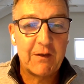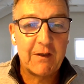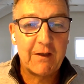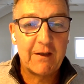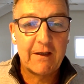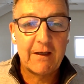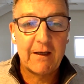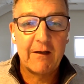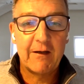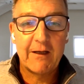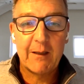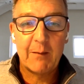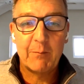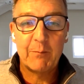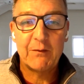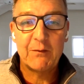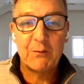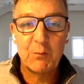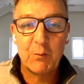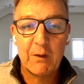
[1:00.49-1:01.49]
say the Curry Cup
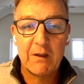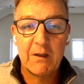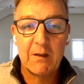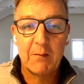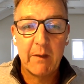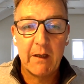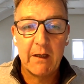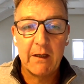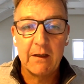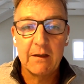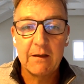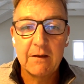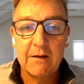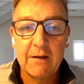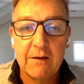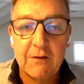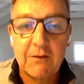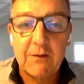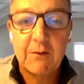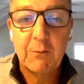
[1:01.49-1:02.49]
isn't won in May,
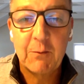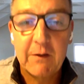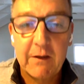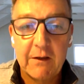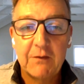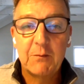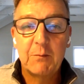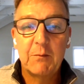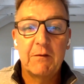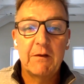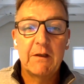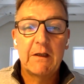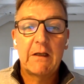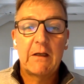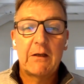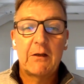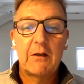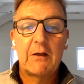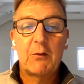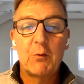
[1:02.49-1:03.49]
so one has to be very
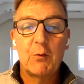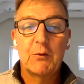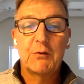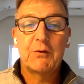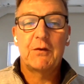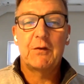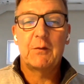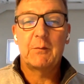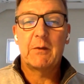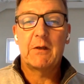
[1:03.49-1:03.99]
cautious